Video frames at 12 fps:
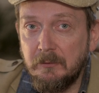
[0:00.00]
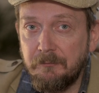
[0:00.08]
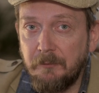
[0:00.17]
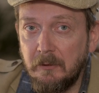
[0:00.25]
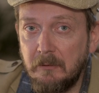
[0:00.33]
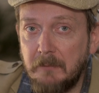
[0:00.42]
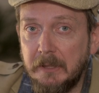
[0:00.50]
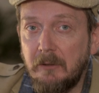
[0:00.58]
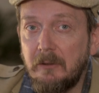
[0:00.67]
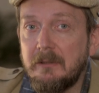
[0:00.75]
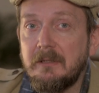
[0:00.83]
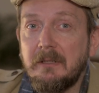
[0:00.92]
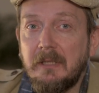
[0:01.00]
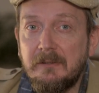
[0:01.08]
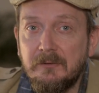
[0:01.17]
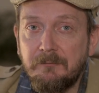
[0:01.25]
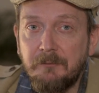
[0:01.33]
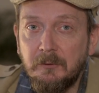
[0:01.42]
to follow my Arctic
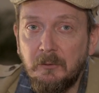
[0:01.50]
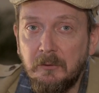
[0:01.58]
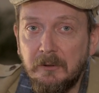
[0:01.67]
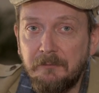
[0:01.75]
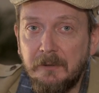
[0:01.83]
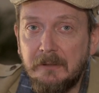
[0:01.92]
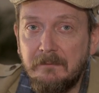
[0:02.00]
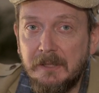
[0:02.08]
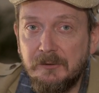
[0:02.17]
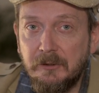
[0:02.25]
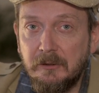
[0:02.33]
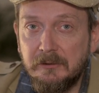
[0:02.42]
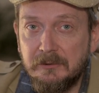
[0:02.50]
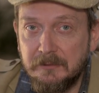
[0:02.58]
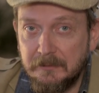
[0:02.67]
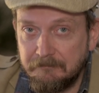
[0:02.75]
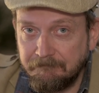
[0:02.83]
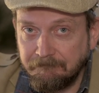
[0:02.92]
astrophotography
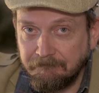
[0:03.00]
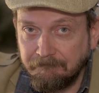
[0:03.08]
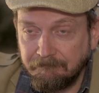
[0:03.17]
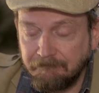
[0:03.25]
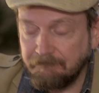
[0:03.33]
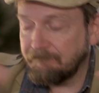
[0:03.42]
adventures.